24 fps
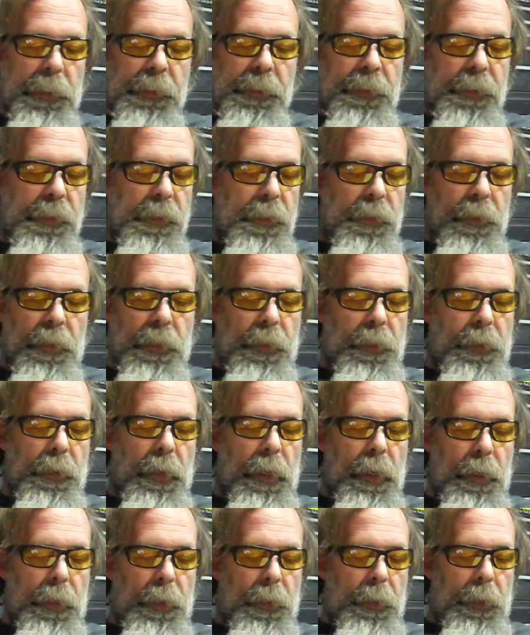He's into
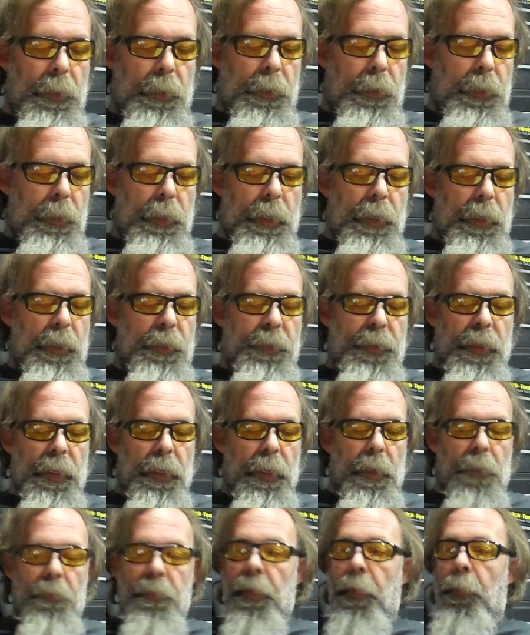anything
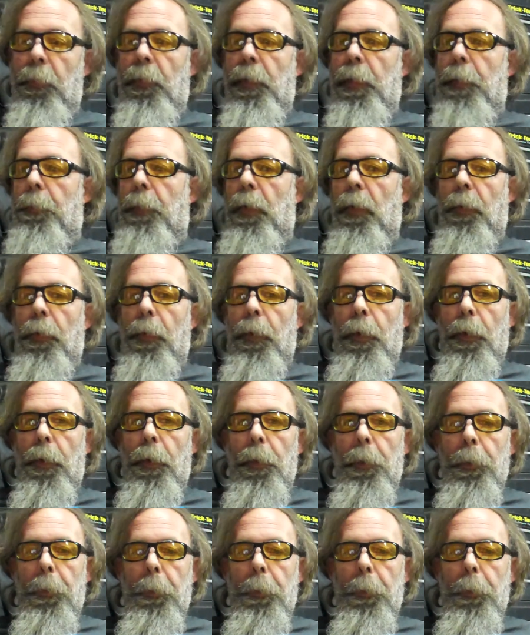and everything with a motor.